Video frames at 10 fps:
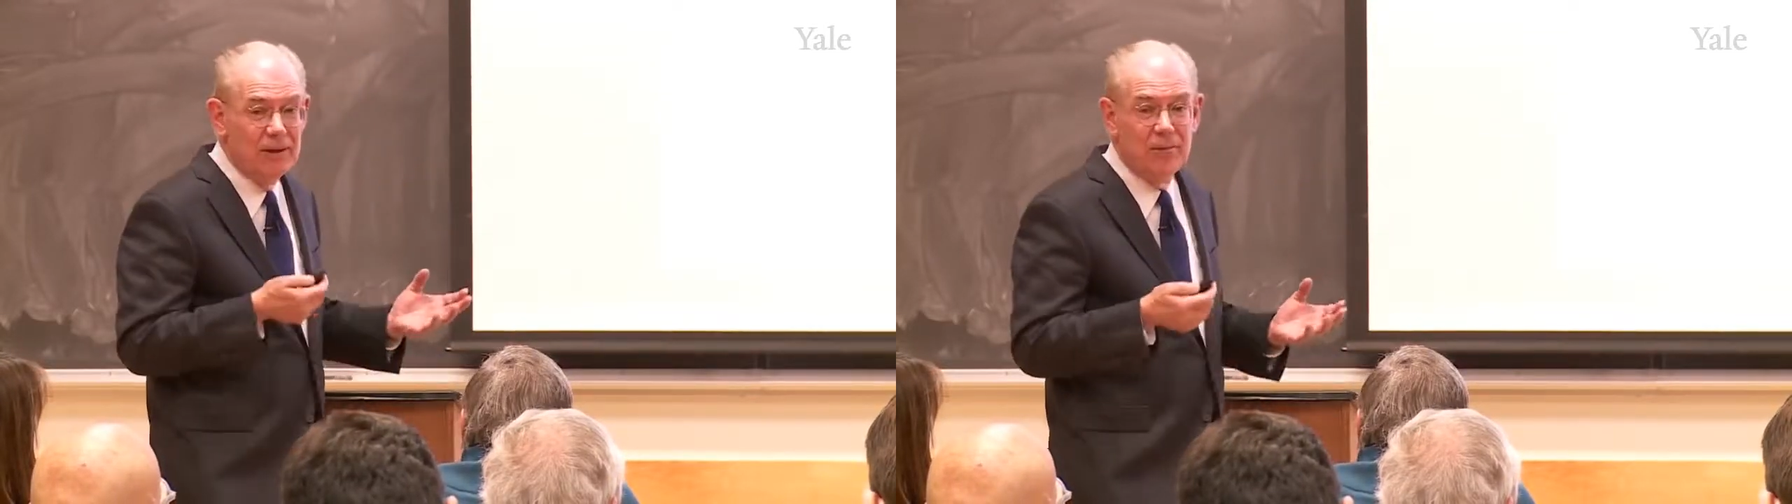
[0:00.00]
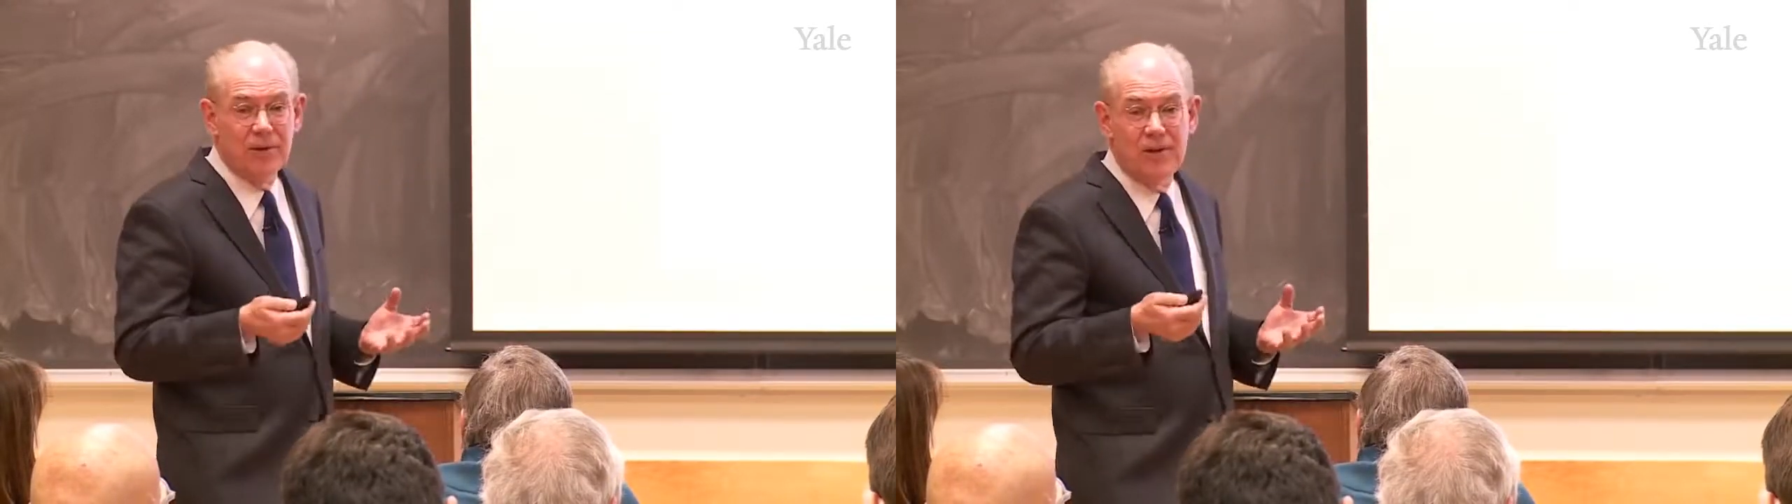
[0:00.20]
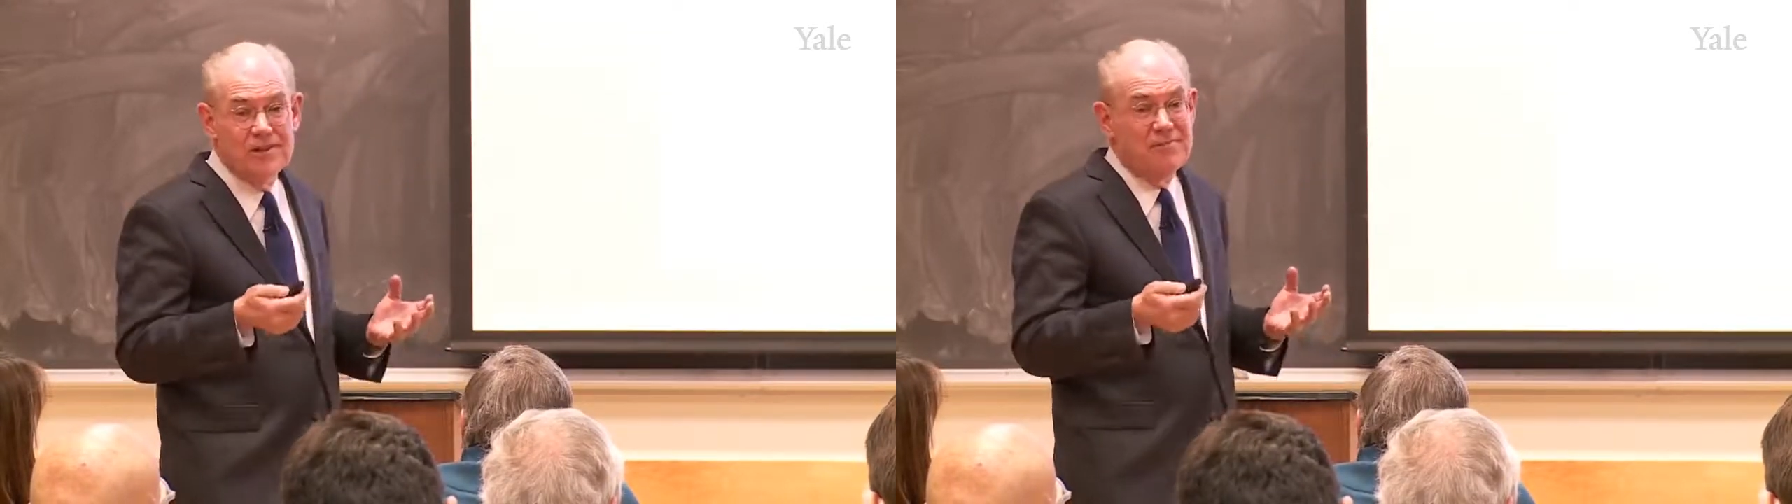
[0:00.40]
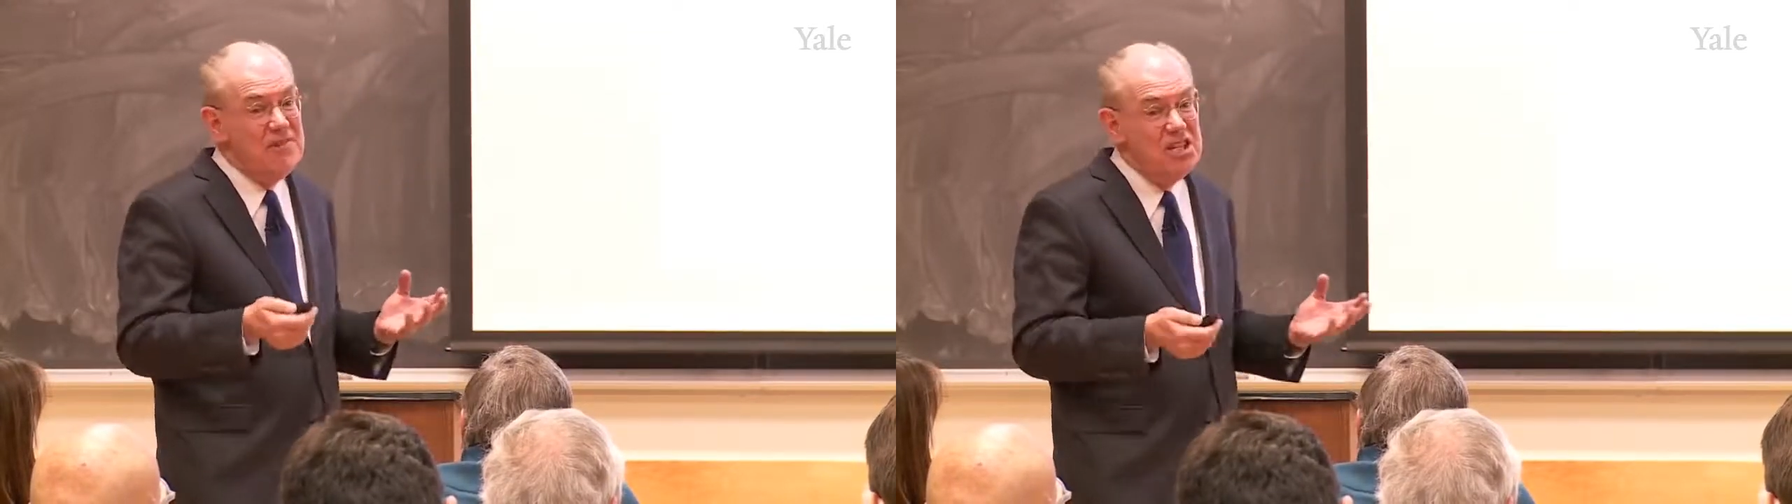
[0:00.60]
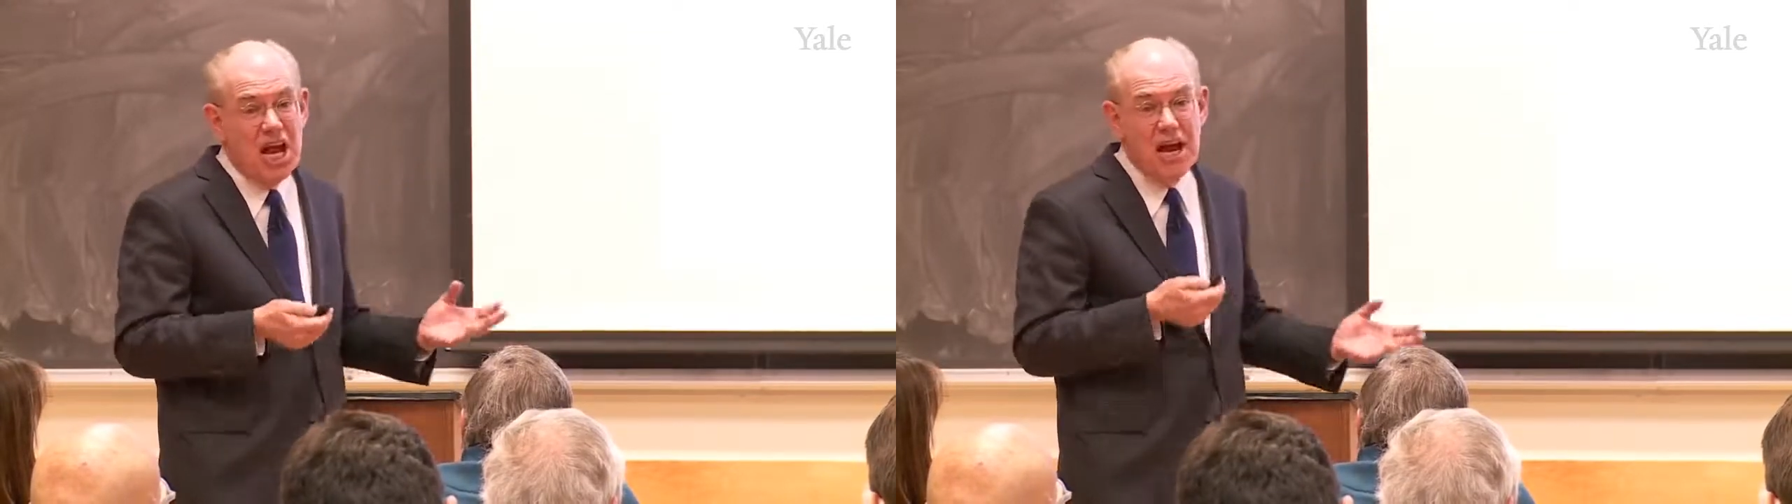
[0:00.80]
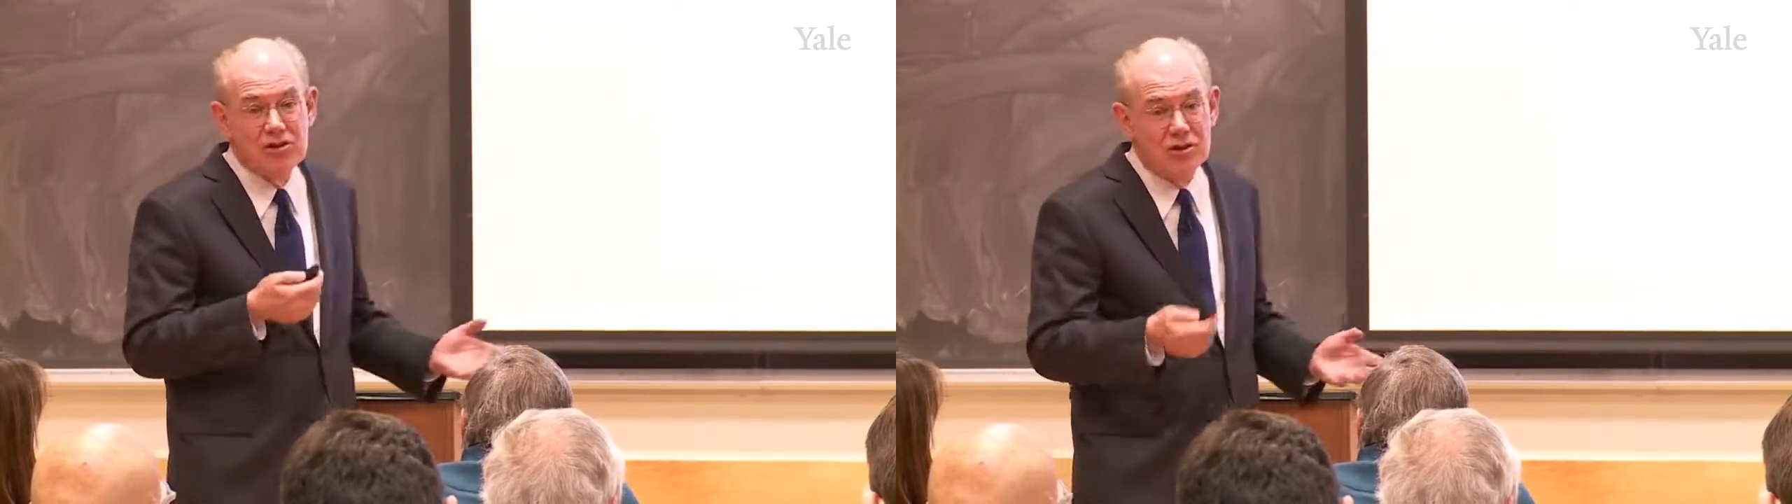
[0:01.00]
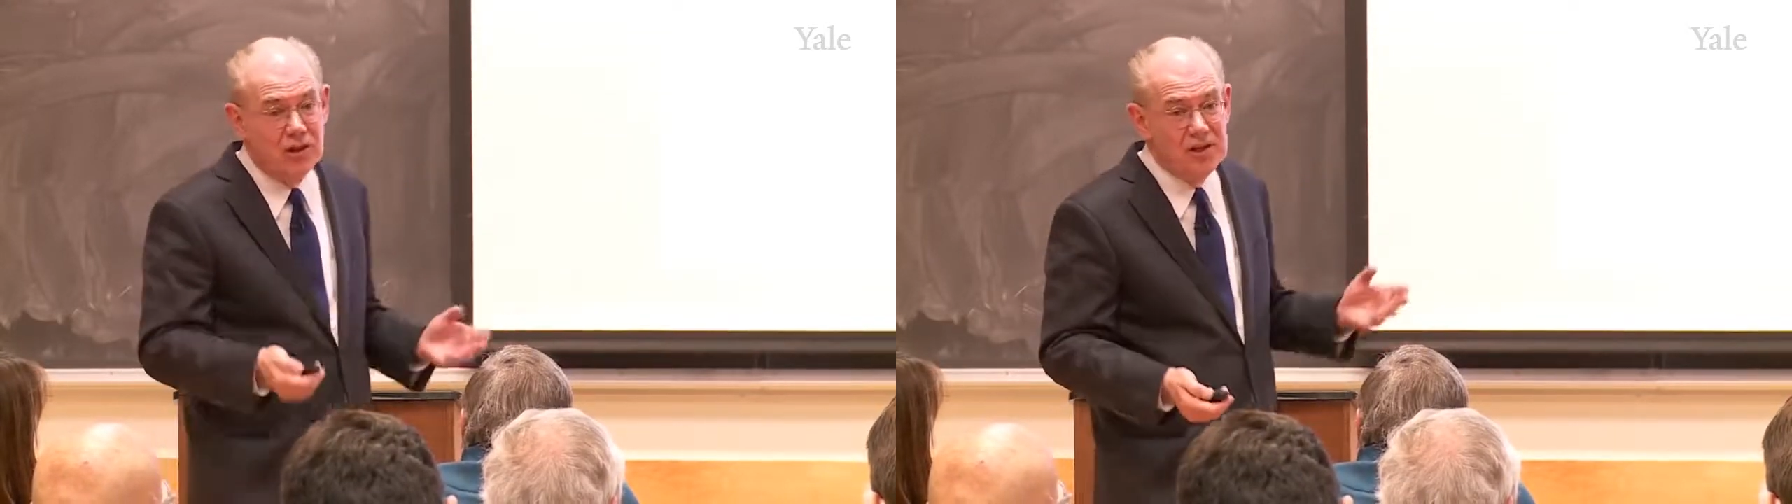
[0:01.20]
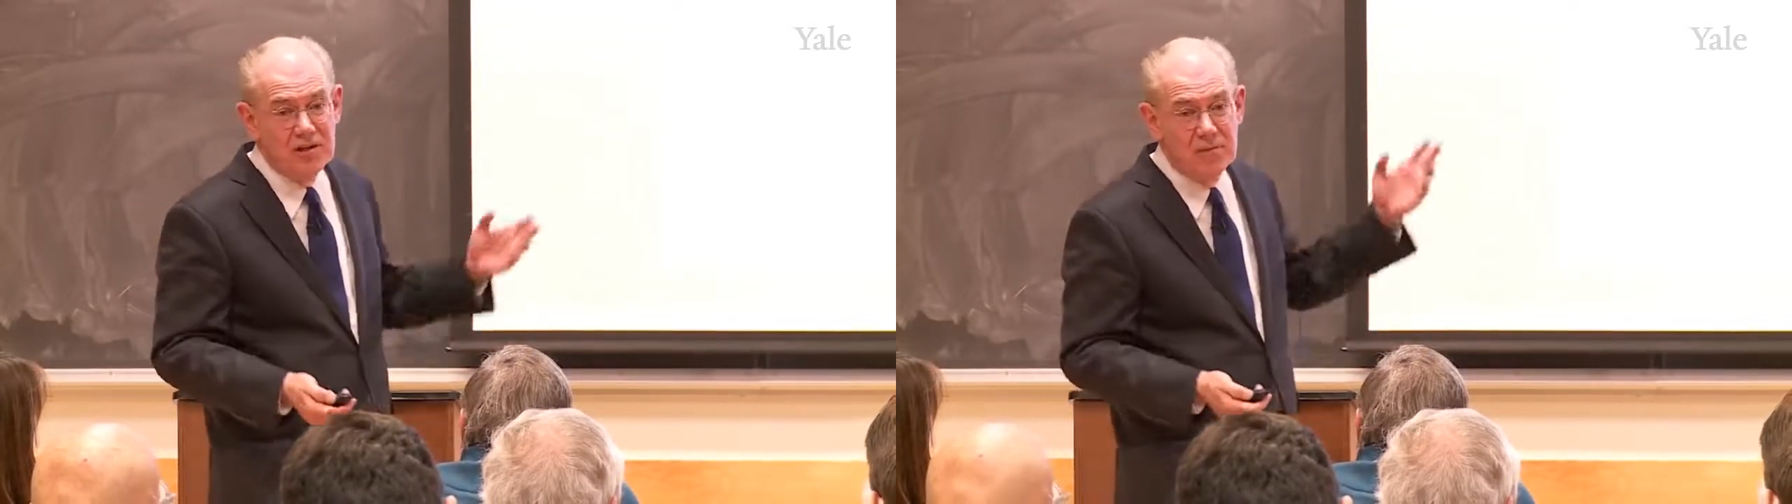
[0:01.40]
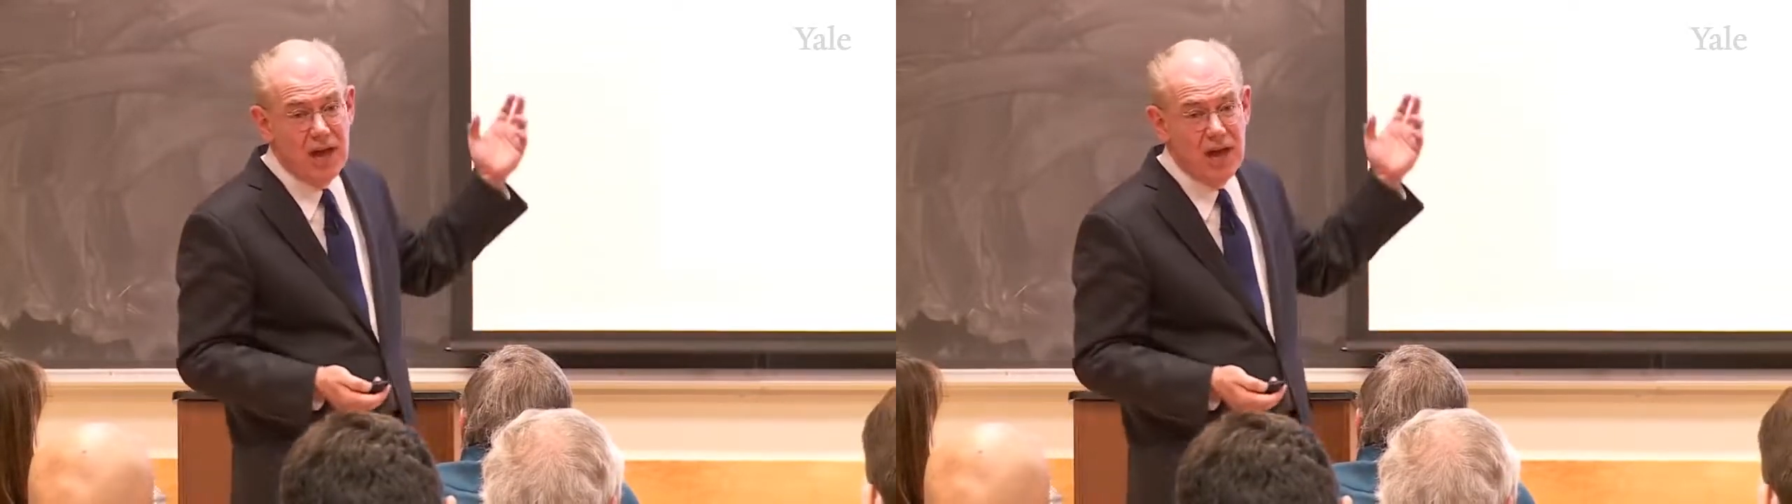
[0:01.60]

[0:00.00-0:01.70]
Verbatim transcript: liberalism and nationalism,